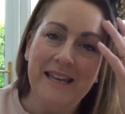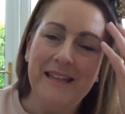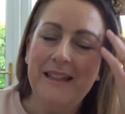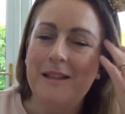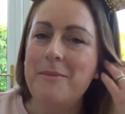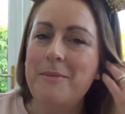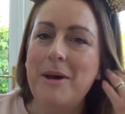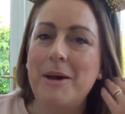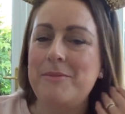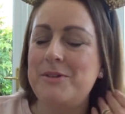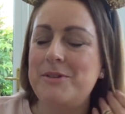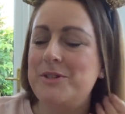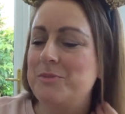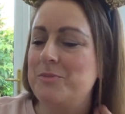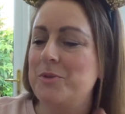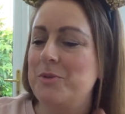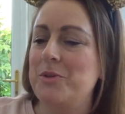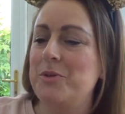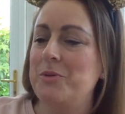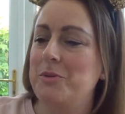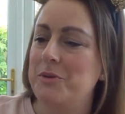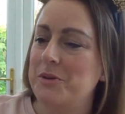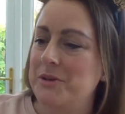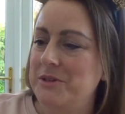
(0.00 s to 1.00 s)
There might be some
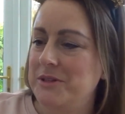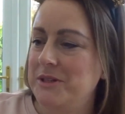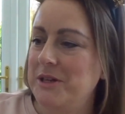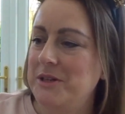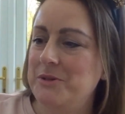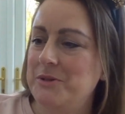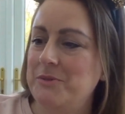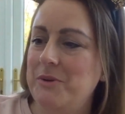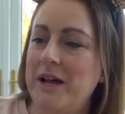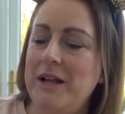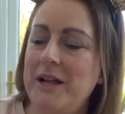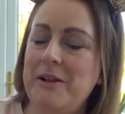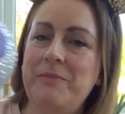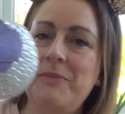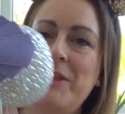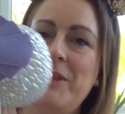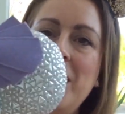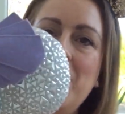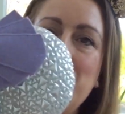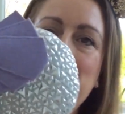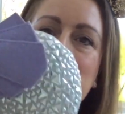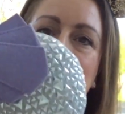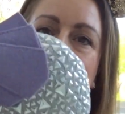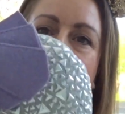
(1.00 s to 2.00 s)
other ones as well.
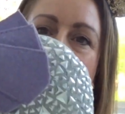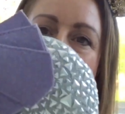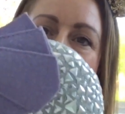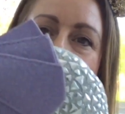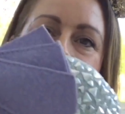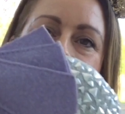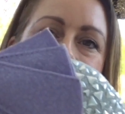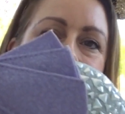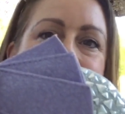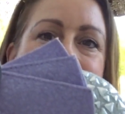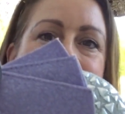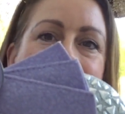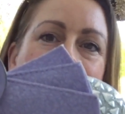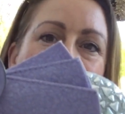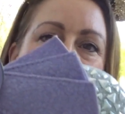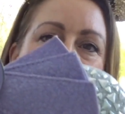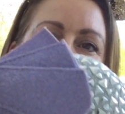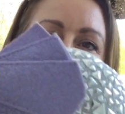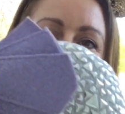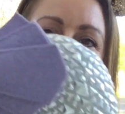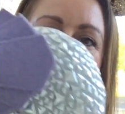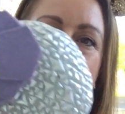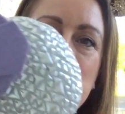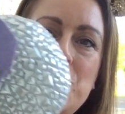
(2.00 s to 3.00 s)
We've got a Disney
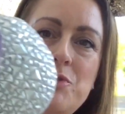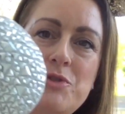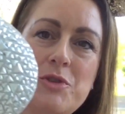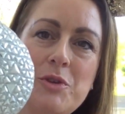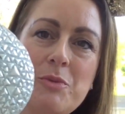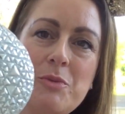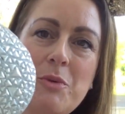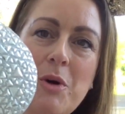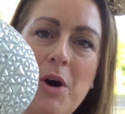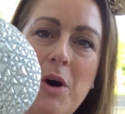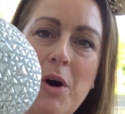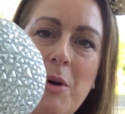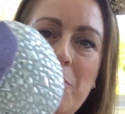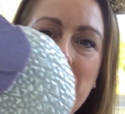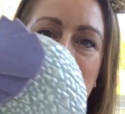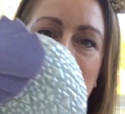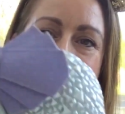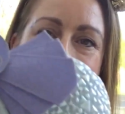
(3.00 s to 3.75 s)
100 one,